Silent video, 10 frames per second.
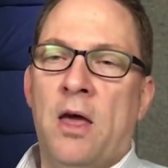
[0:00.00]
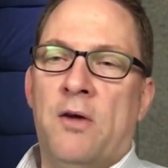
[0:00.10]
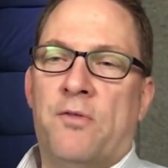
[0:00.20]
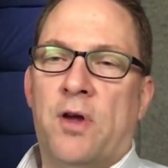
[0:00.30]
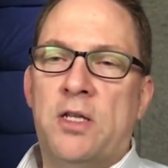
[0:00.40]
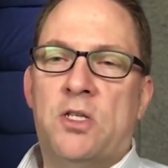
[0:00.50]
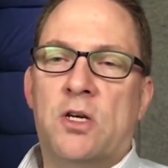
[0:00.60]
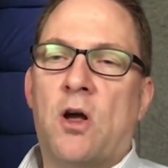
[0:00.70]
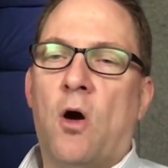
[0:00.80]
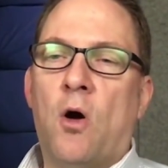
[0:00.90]
Fred
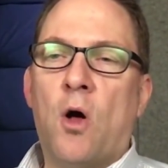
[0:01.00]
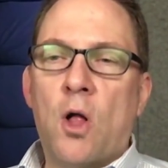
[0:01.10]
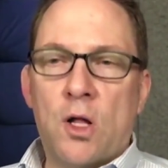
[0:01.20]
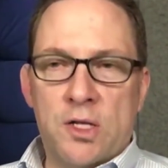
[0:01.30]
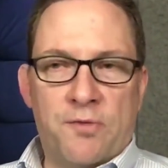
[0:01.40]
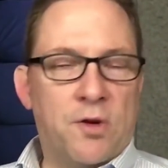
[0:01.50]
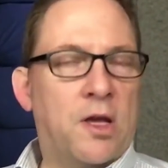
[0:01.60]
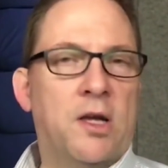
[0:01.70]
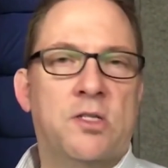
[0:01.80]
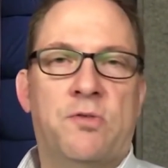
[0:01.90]
took all different
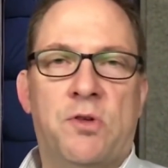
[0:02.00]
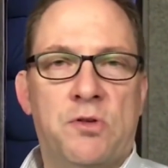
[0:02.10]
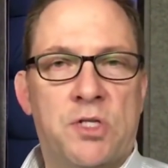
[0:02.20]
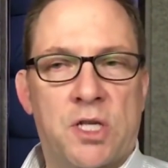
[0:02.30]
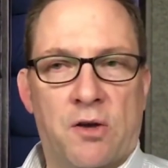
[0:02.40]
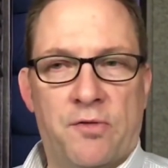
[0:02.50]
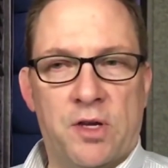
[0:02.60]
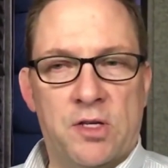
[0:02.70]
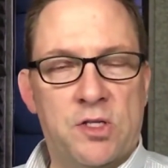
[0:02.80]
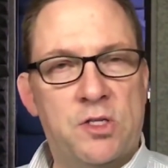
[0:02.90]
kinds of new
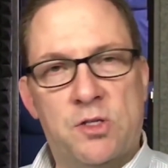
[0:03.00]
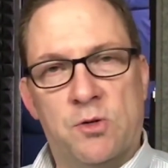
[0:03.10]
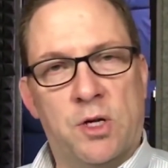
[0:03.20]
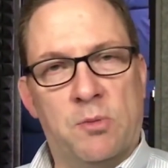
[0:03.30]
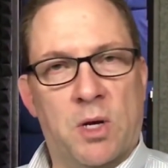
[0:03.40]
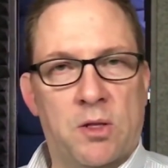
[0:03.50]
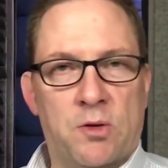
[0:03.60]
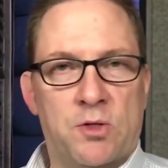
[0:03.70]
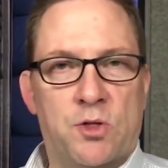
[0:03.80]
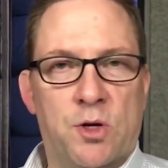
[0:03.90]
selfies during my
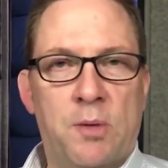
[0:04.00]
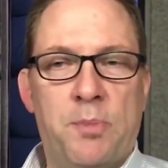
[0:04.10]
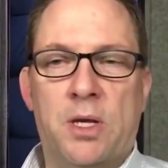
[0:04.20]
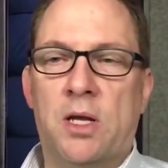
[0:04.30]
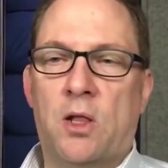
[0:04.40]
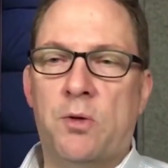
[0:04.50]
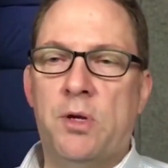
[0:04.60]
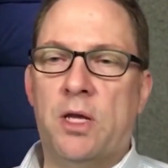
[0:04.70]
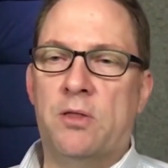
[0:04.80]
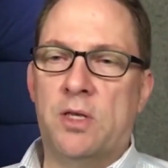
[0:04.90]
little trip,
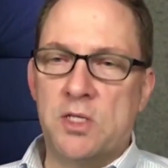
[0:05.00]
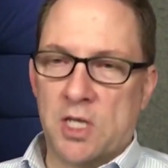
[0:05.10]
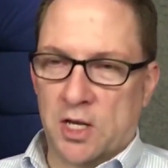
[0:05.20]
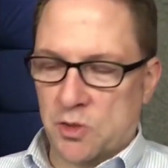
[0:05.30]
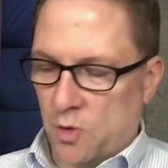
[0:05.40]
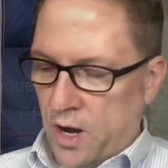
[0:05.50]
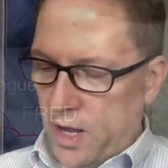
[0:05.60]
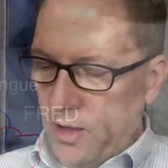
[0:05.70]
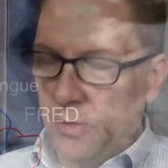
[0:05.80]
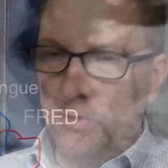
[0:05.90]
including this X-ray,